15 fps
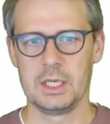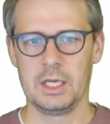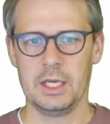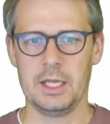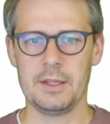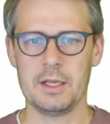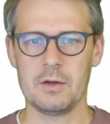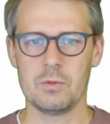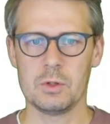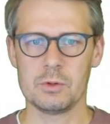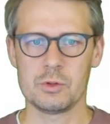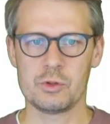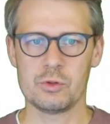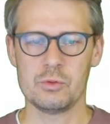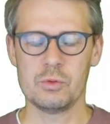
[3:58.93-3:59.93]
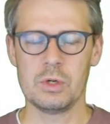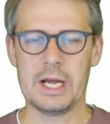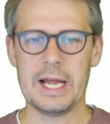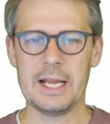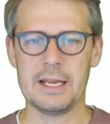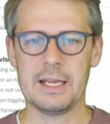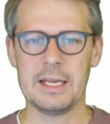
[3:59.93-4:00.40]
And then I want to
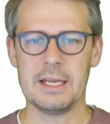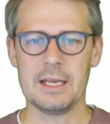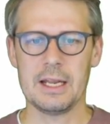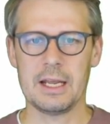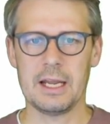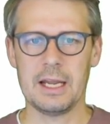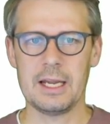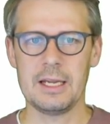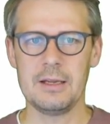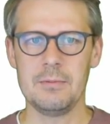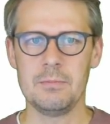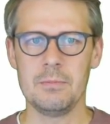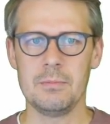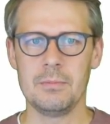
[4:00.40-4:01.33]
add in a